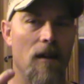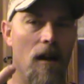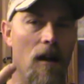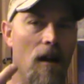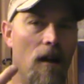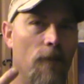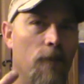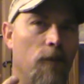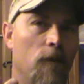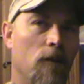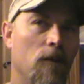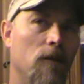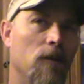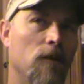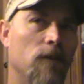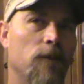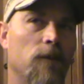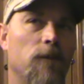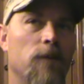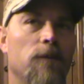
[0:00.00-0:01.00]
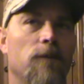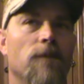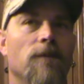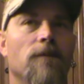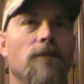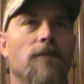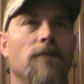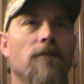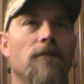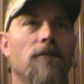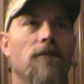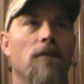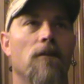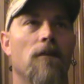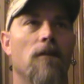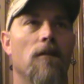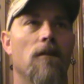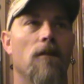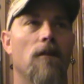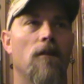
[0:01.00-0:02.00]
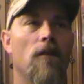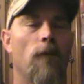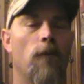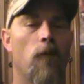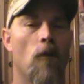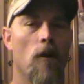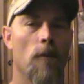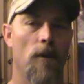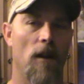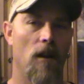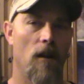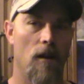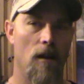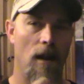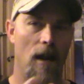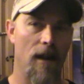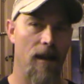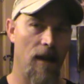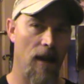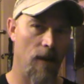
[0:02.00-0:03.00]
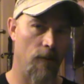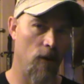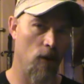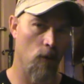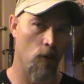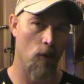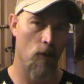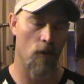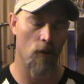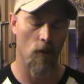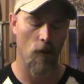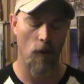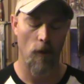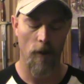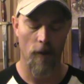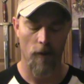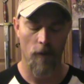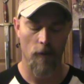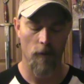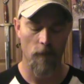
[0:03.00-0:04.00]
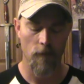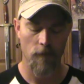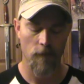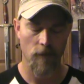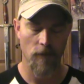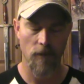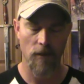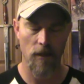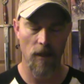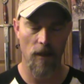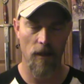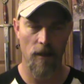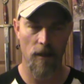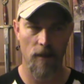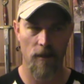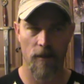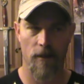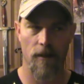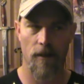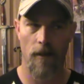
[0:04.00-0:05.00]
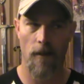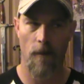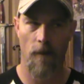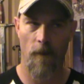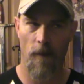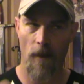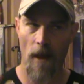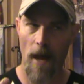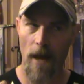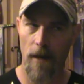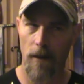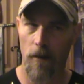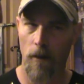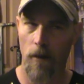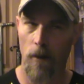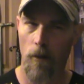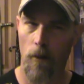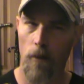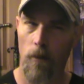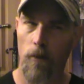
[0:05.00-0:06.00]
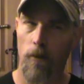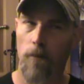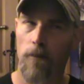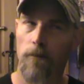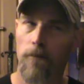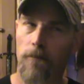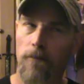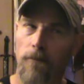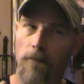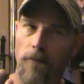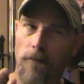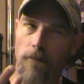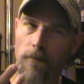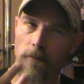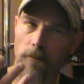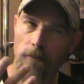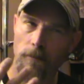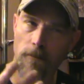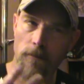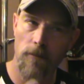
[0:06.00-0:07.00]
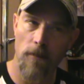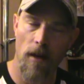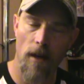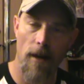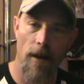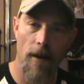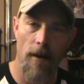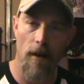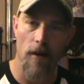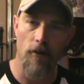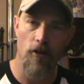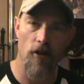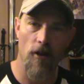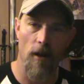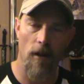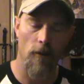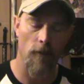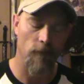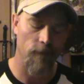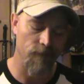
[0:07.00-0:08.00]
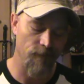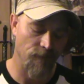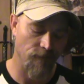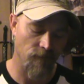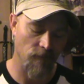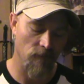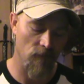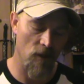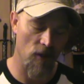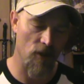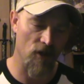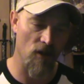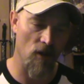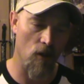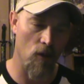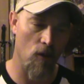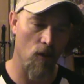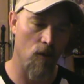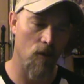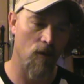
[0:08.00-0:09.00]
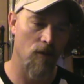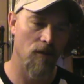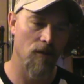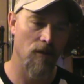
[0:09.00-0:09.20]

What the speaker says: off of the formula I gave you earlier is THAC0 in a nutshell. So